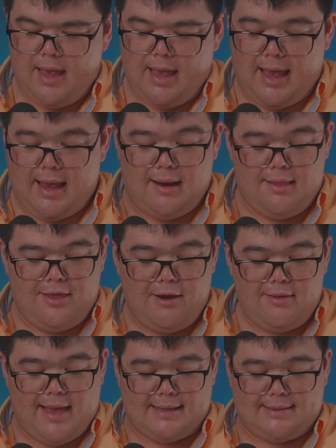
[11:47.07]
And their
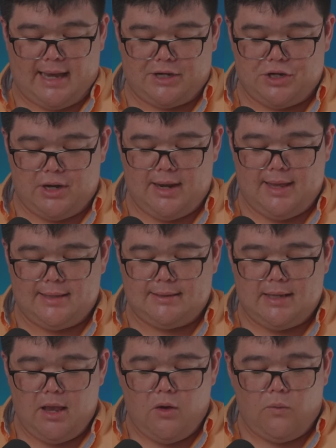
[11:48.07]
last action
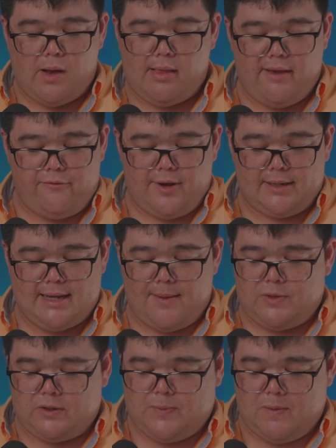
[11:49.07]
is, while every
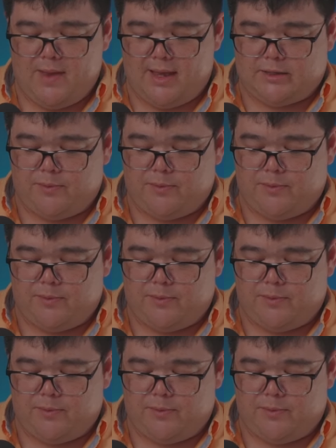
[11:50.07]
attempt has been made to